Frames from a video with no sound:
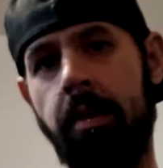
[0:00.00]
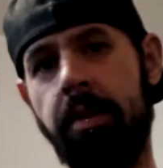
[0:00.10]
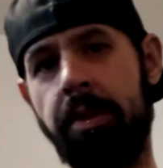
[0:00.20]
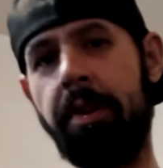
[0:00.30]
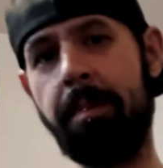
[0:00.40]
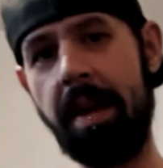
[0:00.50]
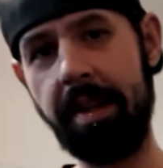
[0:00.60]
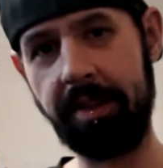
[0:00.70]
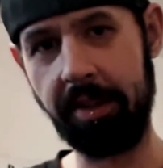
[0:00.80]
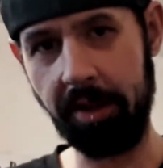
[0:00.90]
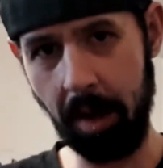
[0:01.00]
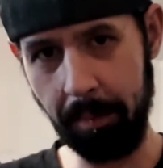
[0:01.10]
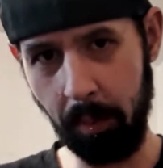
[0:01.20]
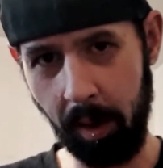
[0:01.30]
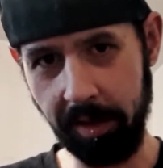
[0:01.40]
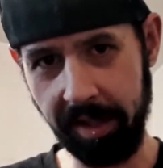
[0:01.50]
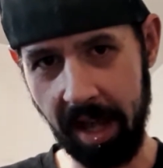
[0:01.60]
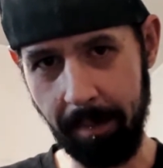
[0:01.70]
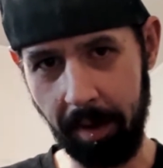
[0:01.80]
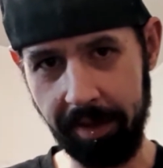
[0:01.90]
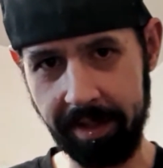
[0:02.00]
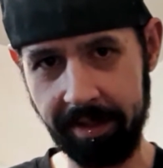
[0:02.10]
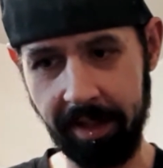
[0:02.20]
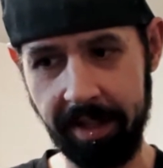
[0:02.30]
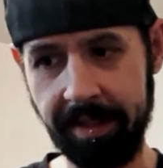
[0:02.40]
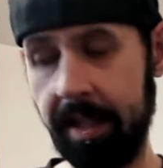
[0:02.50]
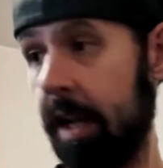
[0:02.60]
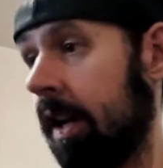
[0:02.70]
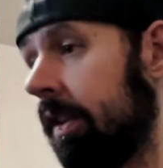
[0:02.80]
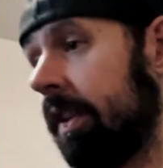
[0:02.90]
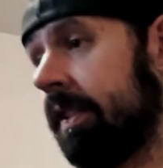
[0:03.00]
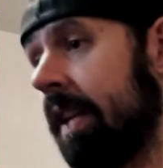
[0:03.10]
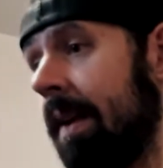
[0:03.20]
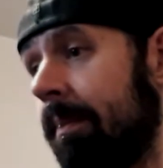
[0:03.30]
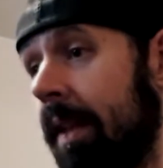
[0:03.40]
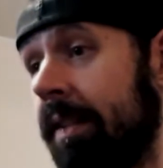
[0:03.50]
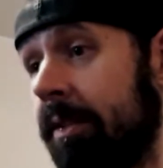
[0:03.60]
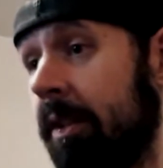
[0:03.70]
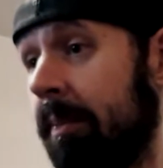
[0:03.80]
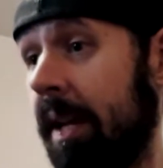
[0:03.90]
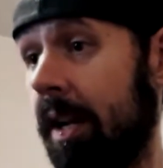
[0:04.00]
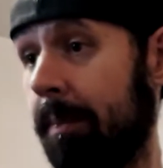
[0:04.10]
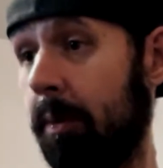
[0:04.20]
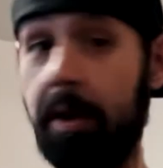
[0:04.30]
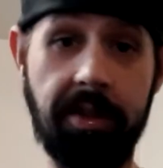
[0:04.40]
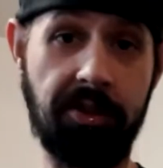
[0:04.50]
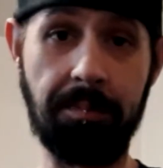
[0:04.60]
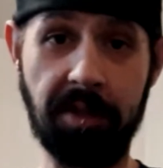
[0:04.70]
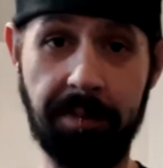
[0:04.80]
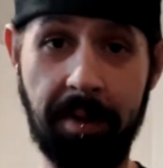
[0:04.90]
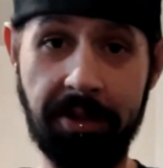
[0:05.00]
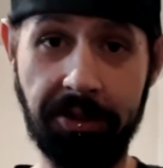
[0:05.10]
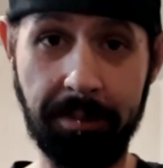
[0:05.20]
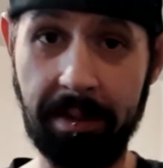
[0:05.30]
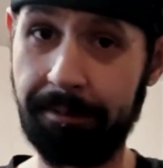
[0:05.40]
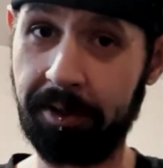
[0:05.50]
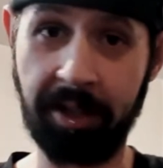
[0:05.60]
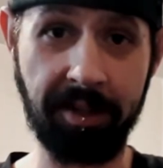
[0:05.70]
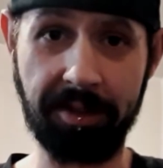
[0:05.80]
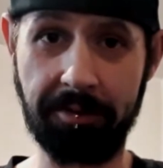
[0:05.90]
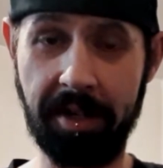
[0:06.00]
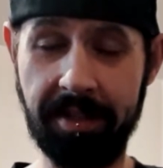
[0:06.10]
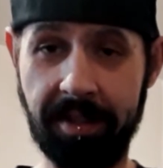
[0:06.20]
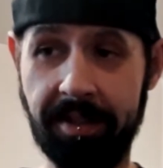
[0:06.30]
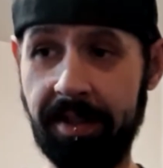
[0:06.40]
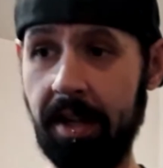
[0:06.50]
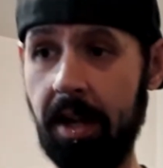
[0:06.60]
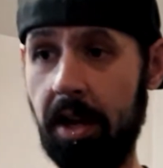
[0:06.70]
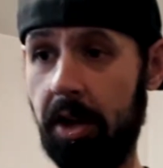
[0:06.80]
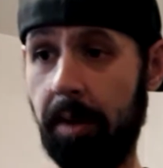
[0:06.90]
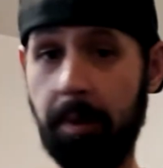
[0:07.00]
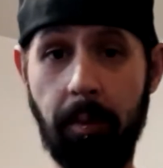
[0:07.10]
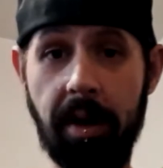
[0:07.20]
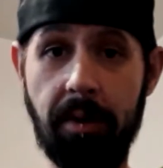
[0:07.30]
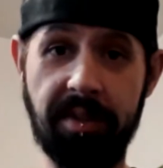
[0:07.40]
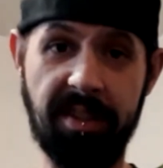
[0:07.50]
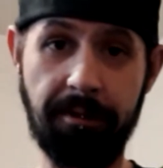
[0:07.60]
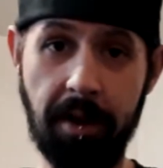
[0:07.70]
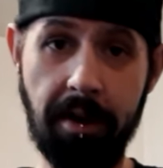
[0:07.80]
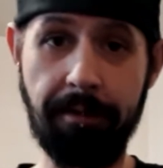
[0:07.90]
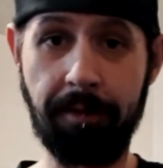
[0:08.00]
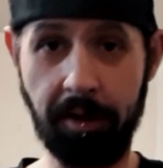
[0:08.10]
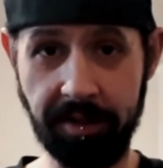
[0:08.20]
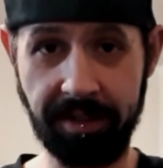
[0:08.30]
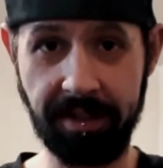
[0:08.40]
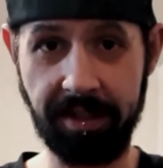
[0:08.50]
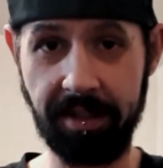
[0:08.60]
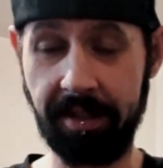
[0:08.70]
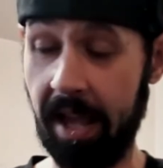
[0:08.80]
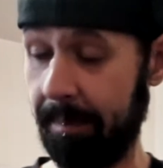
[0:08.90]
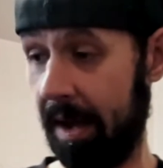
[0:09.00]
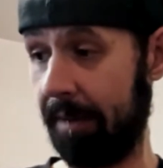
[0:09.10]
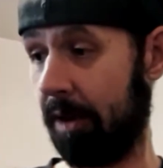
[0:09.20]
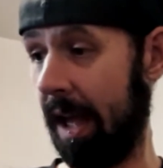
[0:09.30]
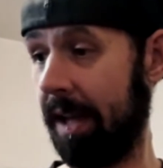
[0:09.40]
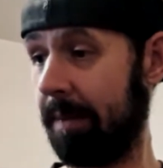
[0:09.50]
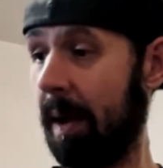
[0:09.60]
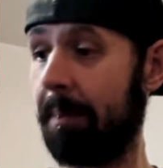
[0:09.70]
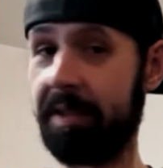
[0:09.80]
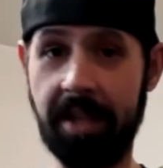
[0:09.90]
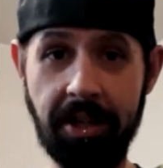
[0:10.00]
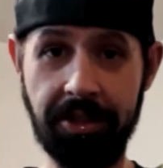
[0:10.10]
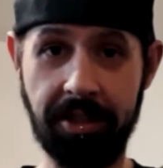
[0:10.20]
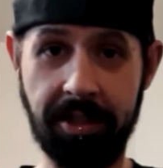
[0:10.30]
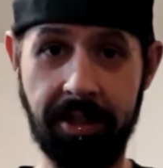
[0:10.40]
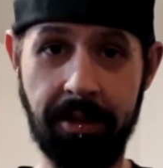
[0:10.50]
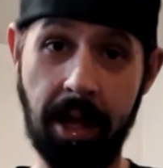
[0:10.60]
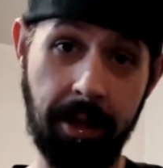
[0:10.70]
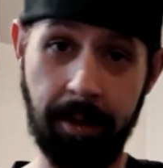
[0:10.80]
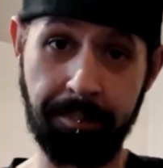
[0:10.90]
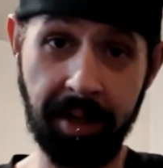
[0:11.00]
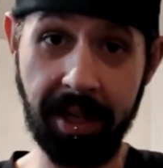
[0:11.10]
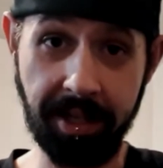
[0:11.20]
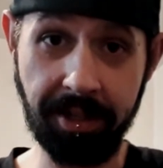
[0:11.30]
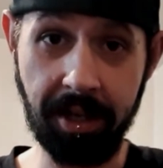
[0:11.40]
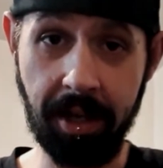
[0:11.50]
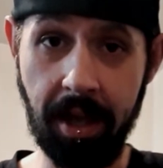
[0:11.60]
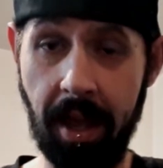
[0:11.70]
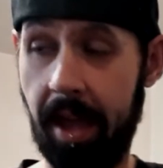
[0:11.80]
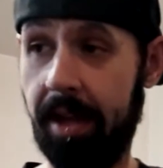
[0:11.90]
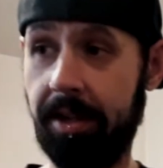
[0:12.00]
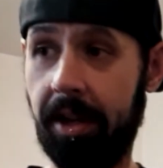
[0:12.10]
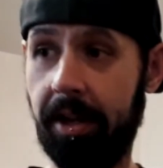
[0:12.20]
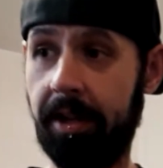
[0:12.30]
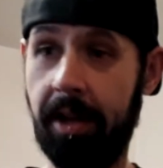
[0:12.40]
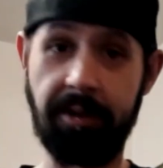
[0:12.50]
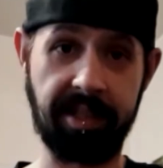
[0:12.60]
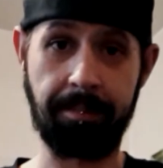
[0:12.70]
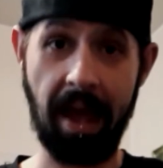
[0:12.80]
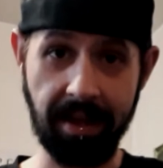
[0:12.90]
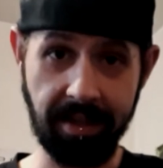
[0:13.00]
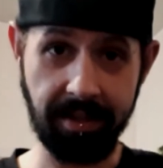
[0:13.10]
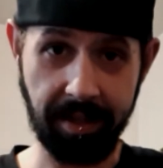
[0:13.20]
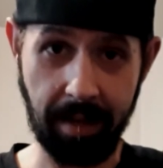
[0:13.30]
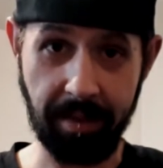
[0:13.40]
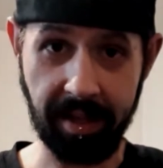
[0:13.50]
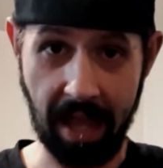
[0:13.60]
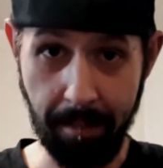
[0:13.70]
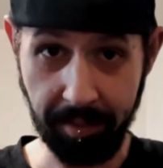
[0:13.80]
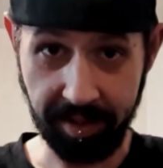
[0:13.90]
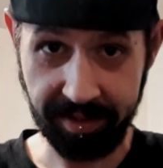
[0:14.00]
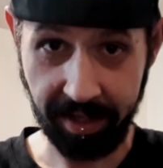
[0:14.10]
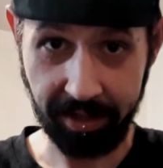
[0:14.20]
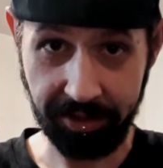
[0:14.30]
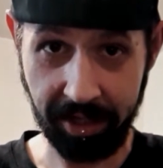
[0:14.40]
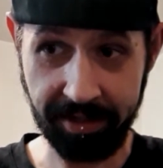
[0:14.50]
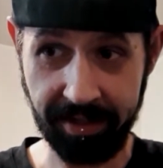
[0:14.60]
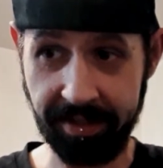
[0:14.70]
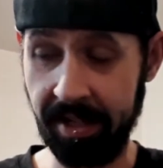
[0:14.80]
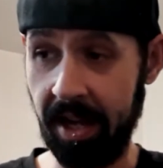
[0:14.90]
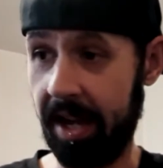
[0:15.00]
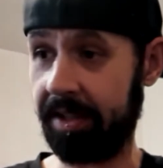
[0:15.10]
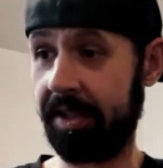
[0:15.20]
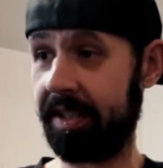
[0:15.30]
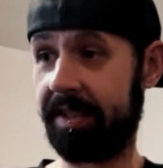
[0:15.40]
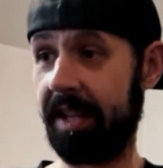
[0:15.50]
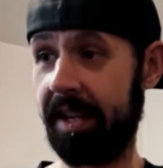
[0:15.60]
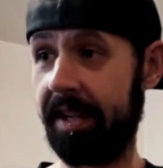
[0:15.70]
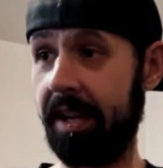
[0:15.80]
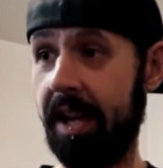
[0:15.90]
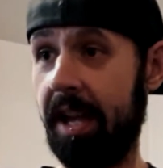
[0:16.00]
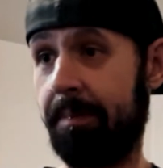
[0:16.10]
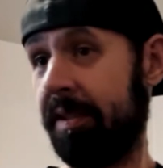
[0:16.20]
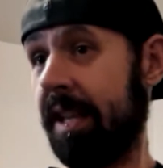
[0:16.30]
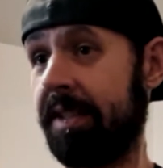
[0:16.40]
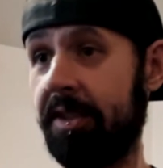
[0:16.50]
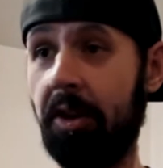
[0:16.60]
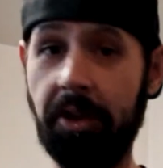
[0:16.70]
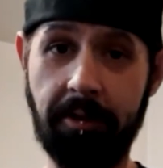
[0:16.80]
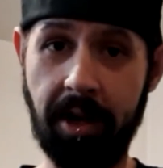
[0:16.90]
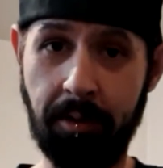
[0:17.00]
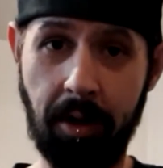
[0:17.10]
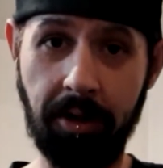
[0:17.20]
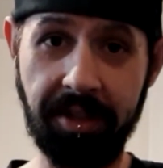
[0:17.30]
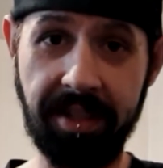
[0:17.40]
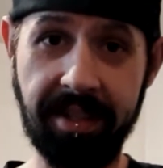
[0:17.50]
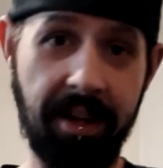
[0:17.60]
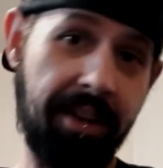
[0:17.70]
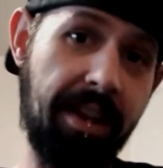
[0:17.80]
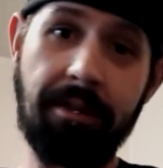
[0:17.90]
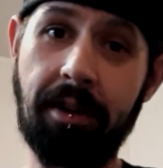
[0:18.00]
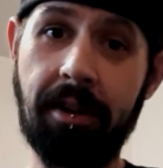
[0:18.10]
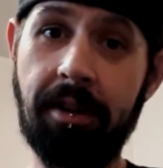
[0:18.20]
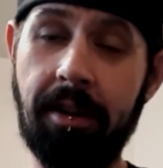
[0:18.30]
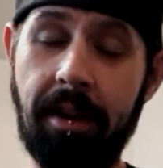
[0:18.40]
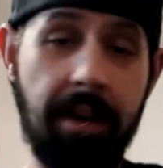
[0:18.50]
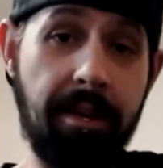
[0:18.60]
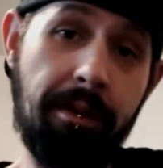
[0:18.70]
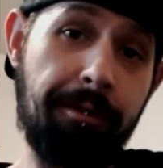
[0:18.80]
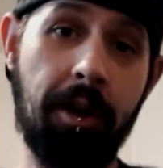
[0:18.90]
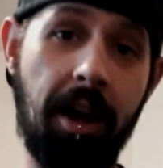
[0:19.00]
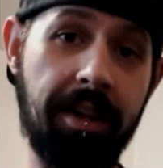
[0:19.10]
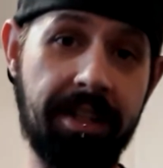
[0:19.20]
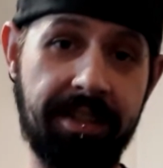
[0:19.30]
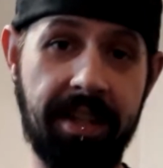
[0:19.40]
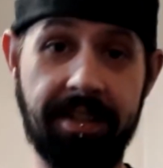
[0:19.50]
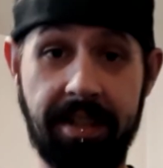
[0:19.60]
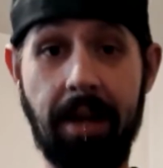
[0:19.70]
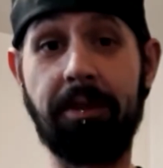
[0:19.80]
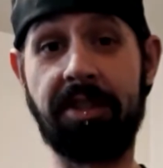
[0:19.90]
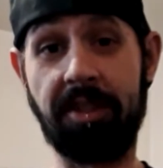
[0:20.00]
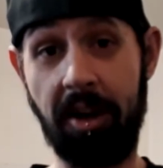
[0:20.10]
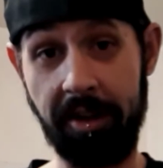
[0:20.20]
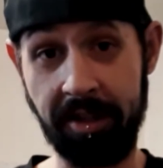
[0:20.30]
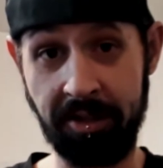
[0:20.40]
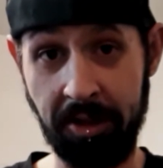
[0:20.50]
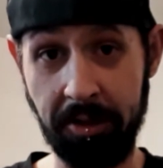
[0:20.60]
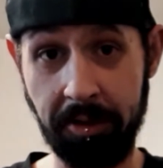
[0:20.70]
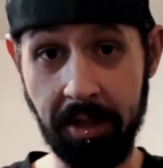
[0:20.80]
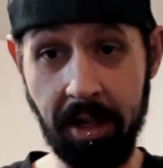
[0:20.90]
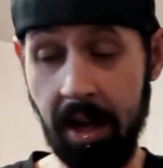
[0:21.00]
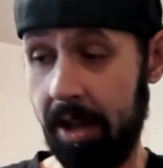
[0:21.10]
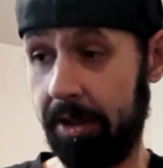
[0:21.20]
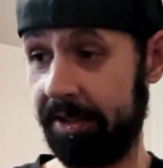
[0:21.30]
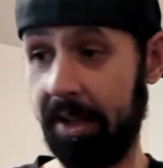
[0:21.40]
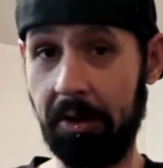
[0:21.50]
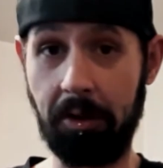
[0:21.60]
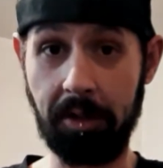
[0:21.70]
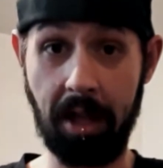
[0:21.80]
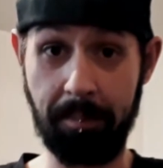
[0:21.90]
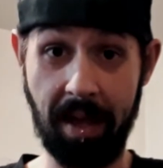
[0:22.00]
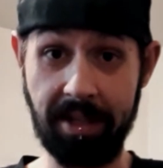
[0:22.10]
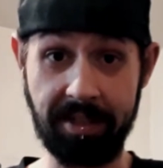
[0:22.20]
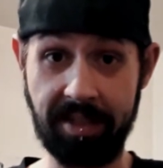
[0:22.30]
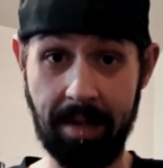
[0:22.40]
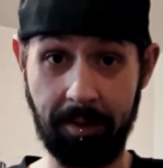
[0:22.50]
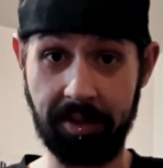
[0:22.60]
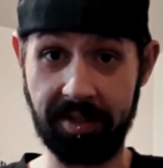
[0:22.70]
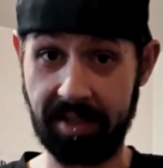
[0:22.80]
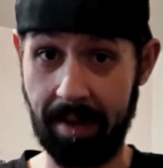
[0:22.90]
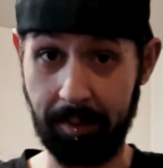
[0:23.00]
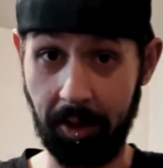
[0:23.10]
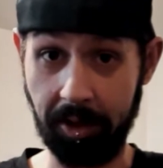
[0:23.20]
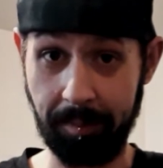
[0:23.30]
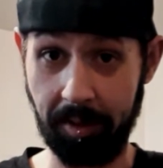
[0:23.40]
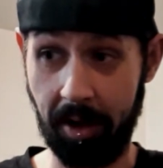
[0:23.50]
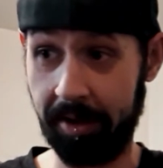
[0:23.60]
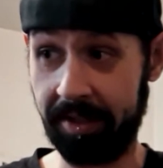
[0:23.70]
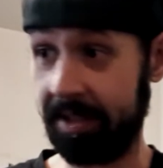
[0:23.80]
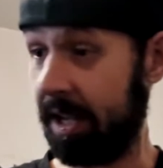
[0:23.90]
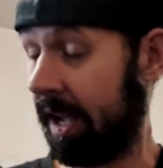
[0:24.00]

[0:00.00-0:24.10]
So we made it to the number 1 game on this list. This game that's going to be at number 1 is super special to me for tons of reasons. And number 1, it was the very first game I ever had in my possession and I played, and it was a pack-in game that came with the Sega Genesis, and to this day it possesses all the right qualities, and I've never forgotten it since, and that was Sonic 2. There's not a whole lot bad to say about this game at all, to be honest.